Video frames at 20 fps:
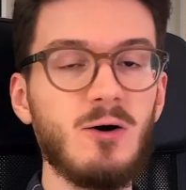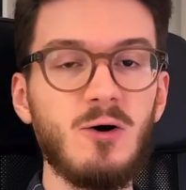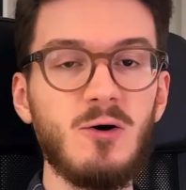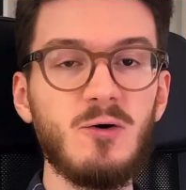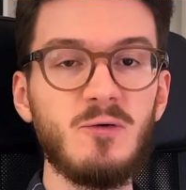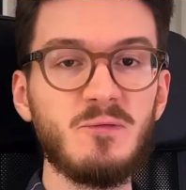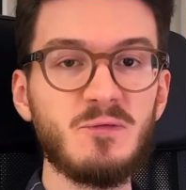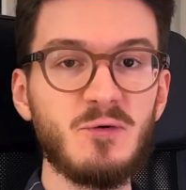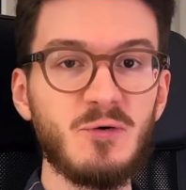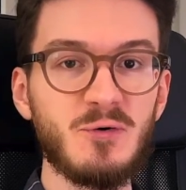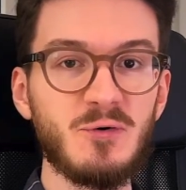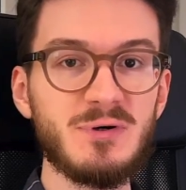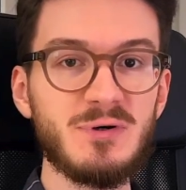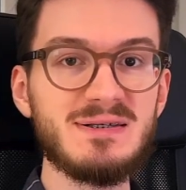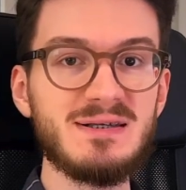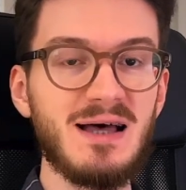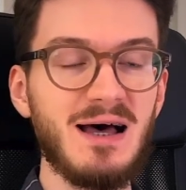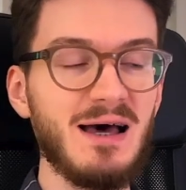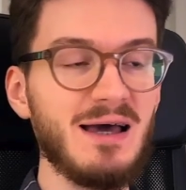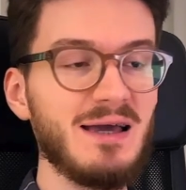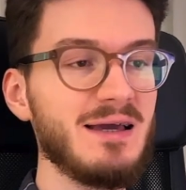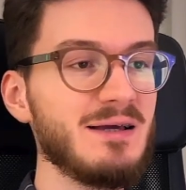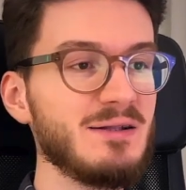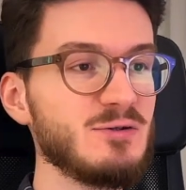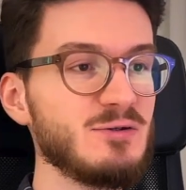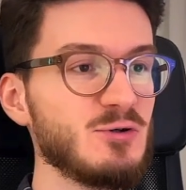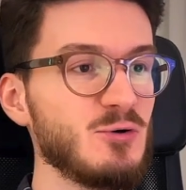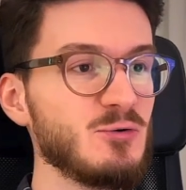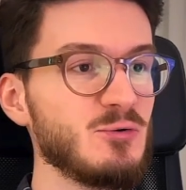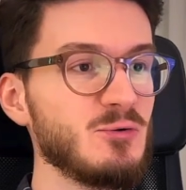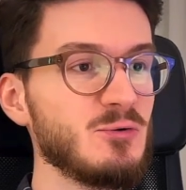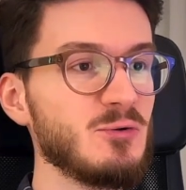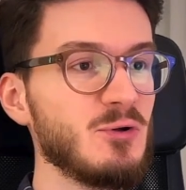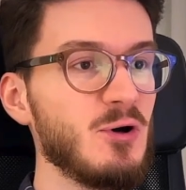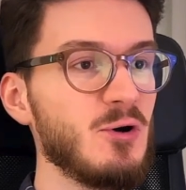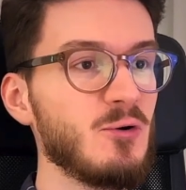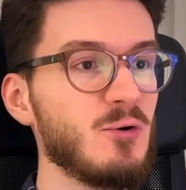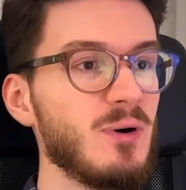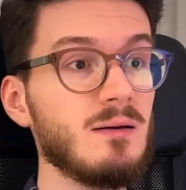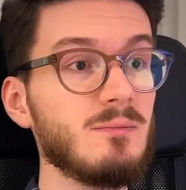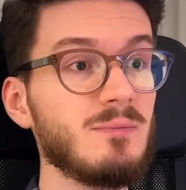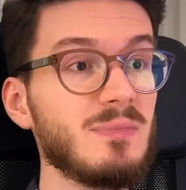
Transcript: Of course, I don't know.